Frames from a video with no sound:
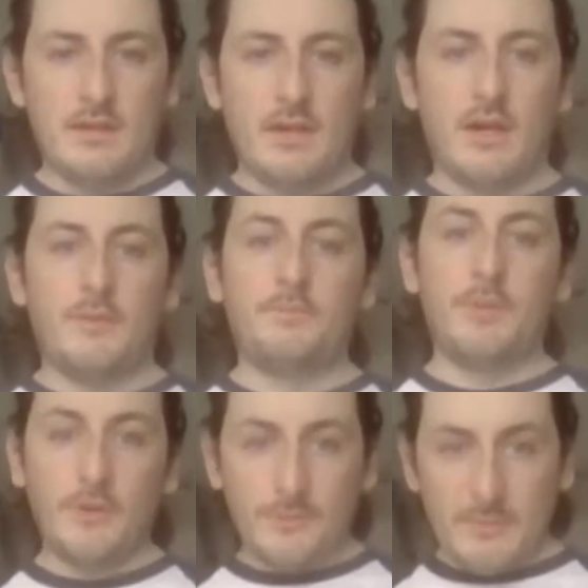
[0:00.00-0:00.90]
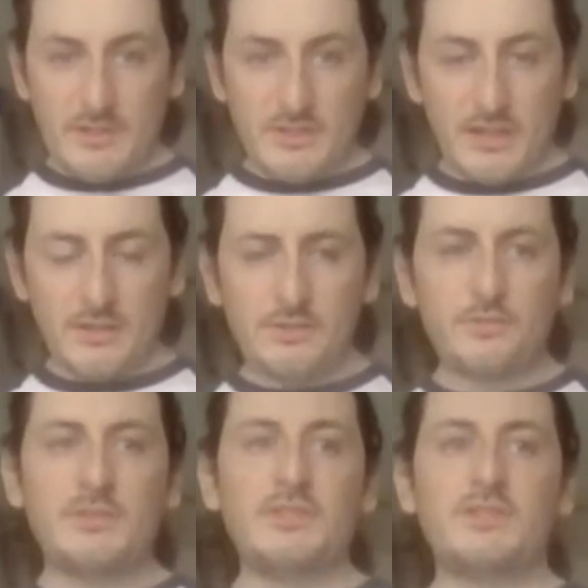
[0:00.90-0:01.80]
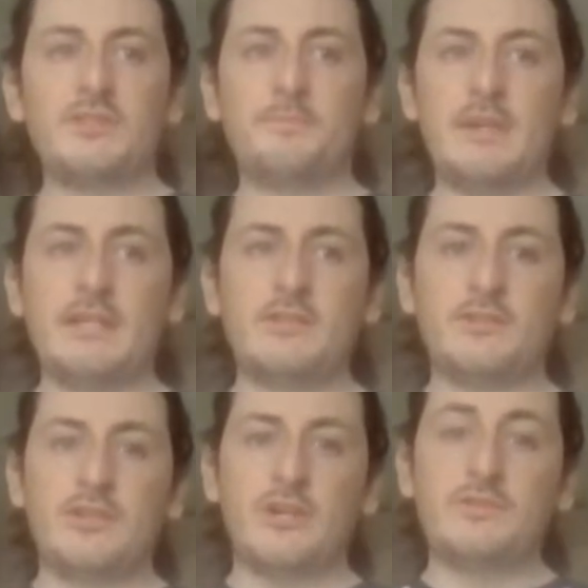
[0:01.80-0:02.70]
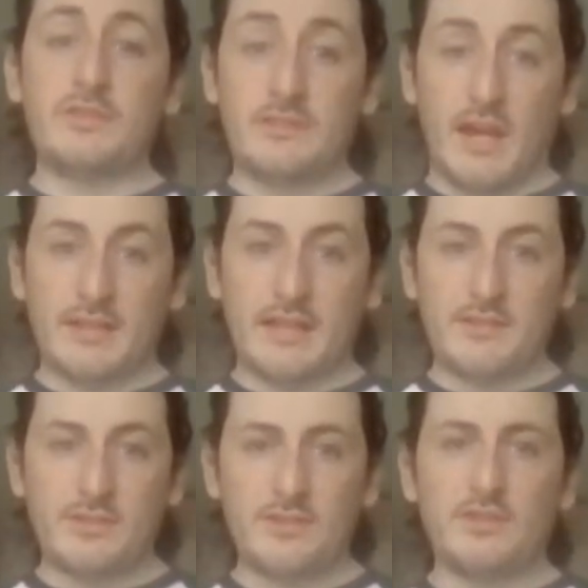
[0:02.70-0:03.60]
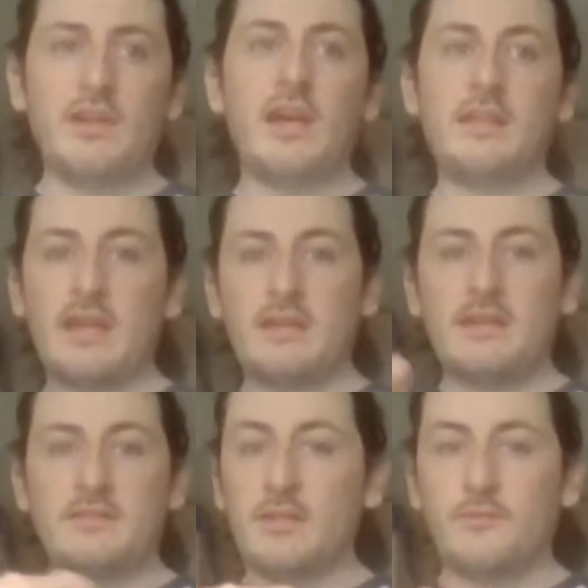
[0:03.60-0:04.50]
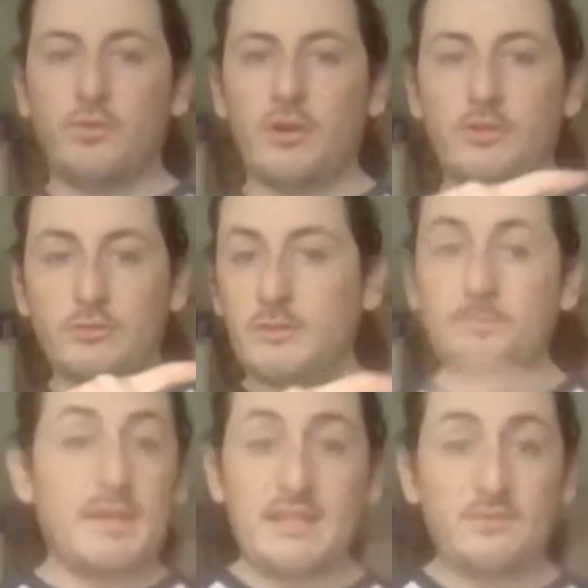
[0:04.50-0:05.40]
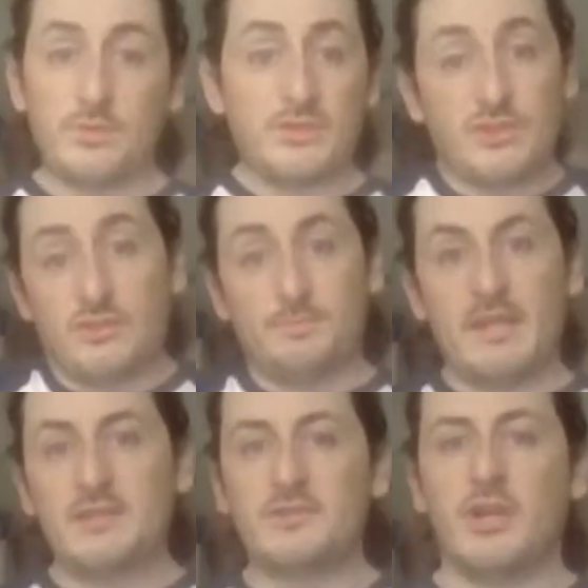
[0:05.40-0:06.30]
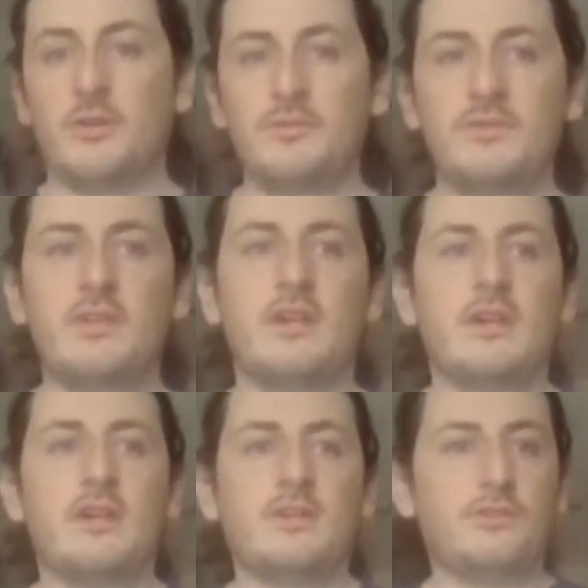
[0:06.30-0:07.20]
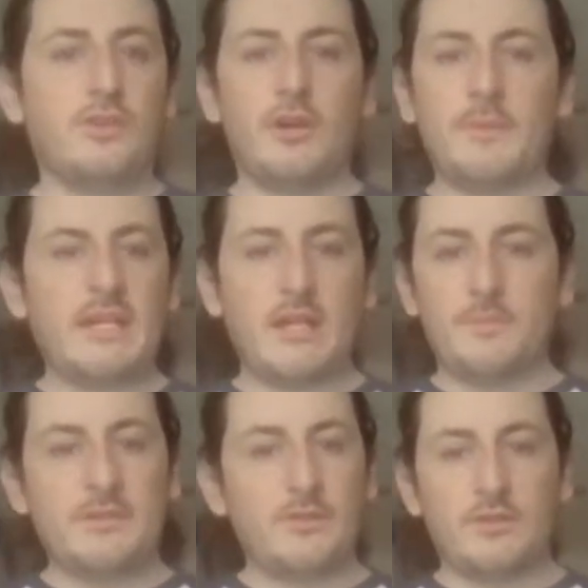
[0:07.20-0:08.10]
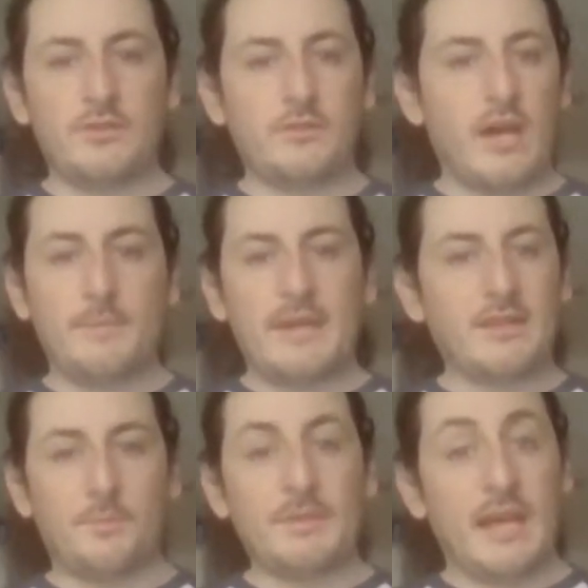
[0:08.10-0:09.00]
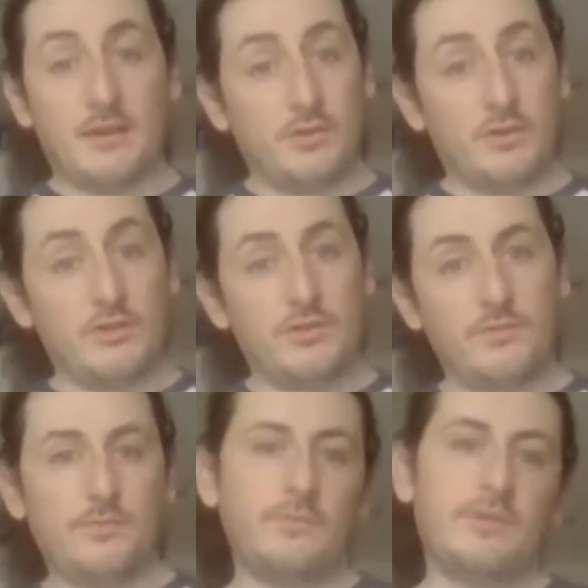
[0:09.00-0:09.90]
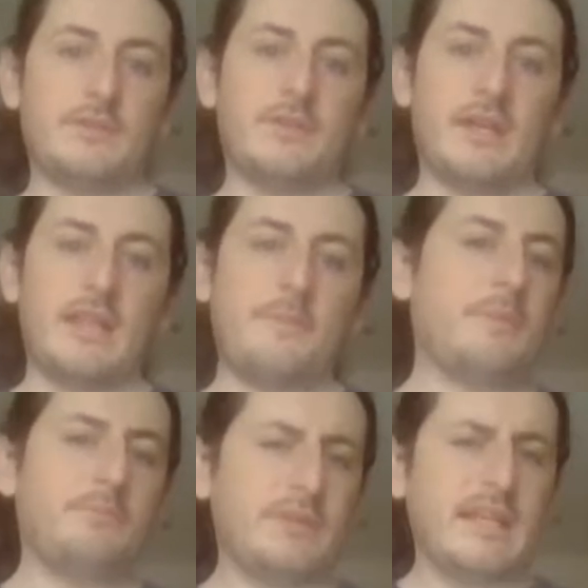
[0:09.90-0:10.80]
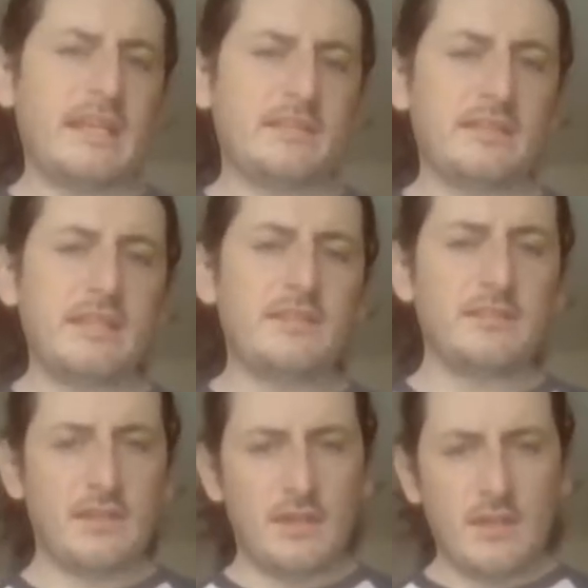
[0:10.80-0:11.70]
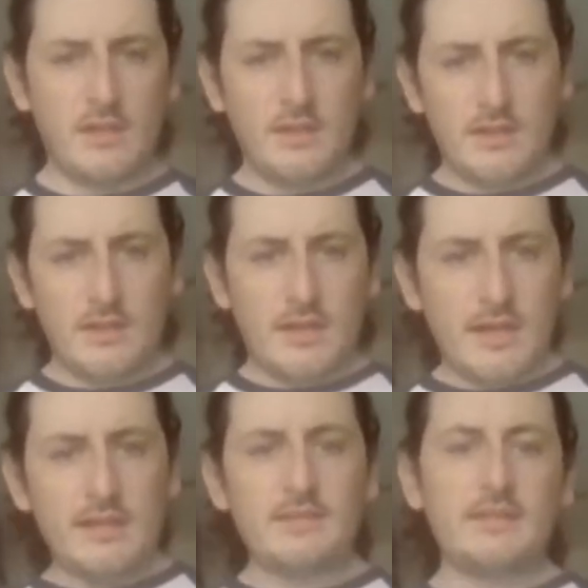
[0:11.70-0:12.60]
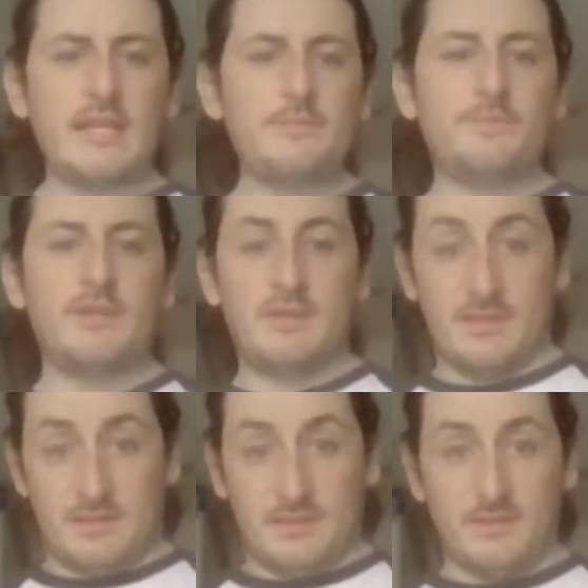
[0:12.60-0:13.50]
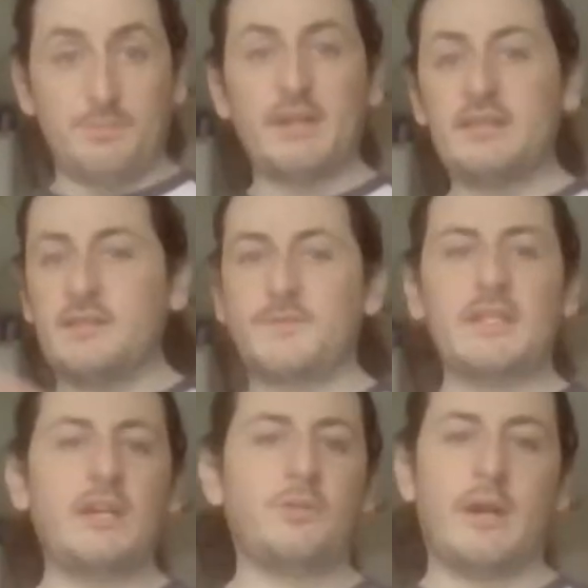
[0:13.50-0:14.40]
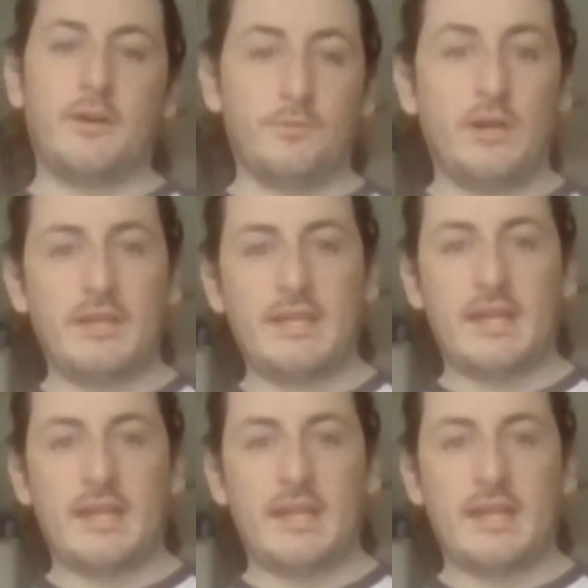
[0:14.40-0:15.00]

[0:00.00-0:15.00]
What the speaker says: On both my channels, which is the Peter Jones Nightlegend, and then there's another one called the Pete with just Pete Jones. Sure, I may not be that good with something like that, but please, at least spread this video around while you